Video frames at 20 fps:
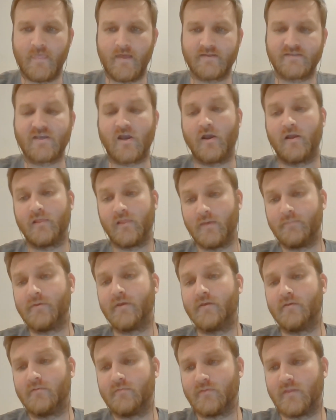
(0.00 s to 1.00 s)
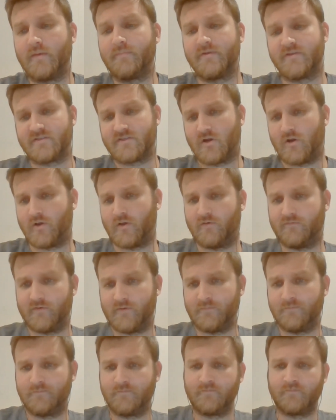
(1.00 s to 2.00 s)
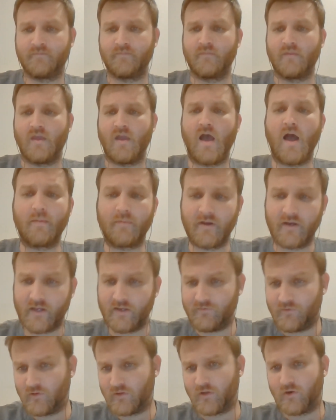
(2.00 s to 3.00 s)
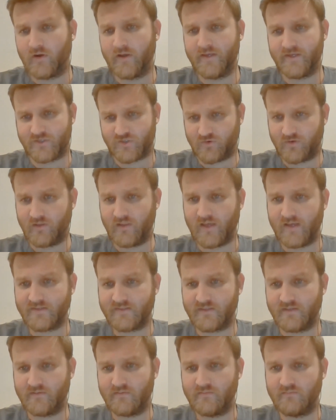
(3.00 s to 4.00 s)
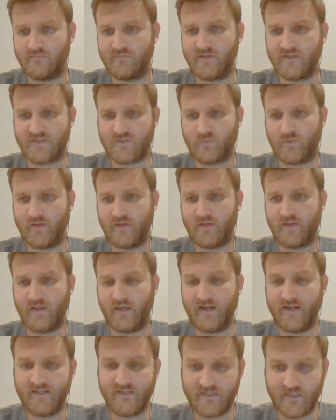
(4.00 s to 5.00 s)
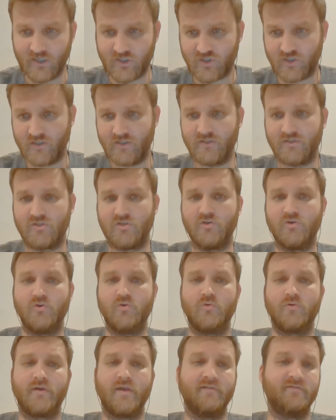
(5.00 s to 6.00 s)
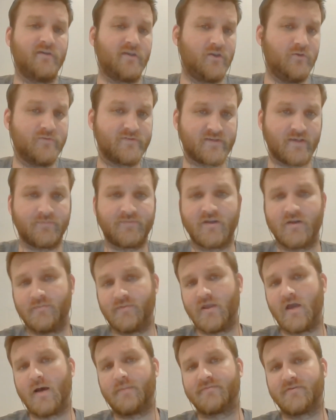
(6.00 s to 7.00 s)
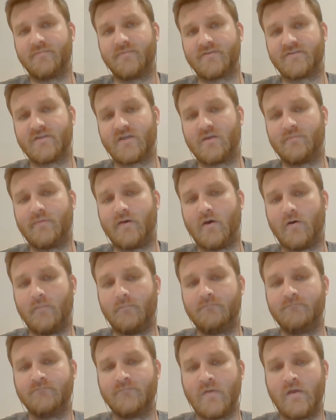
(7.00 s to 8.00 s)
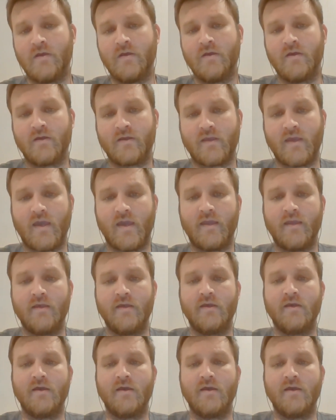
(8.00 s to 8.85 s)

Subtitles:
Sorry, let me start over. I'm going to give you a little history lesson this week, in addition to giving you something to be optimistic about. Okay?